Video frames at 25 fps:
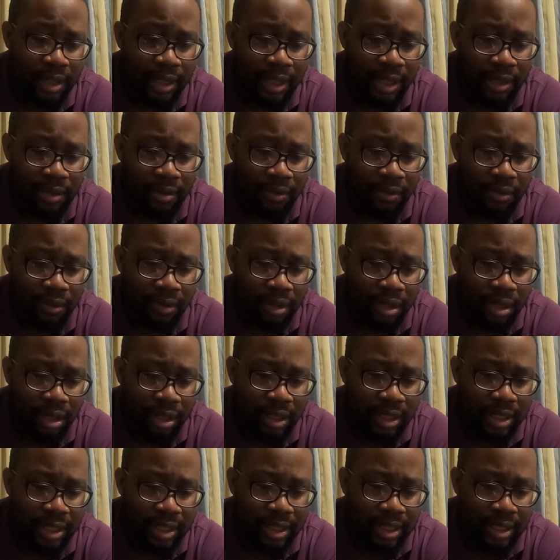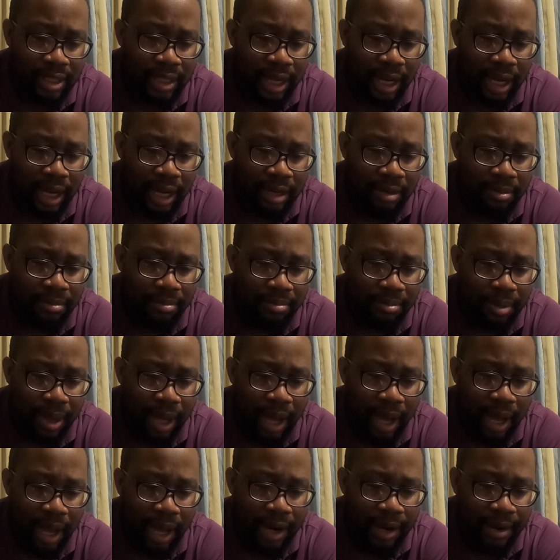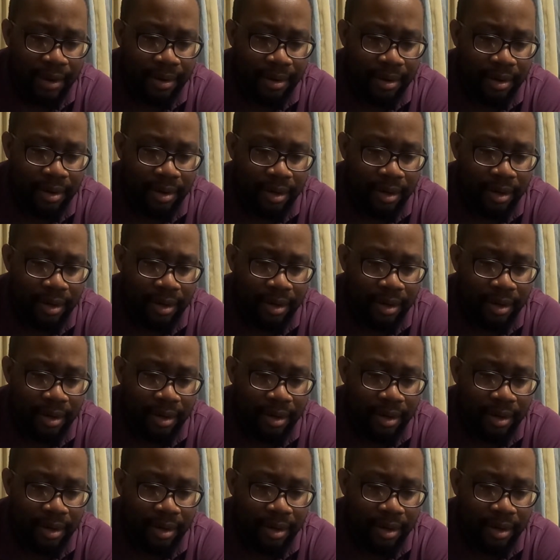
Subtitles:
And overall, it's not bad.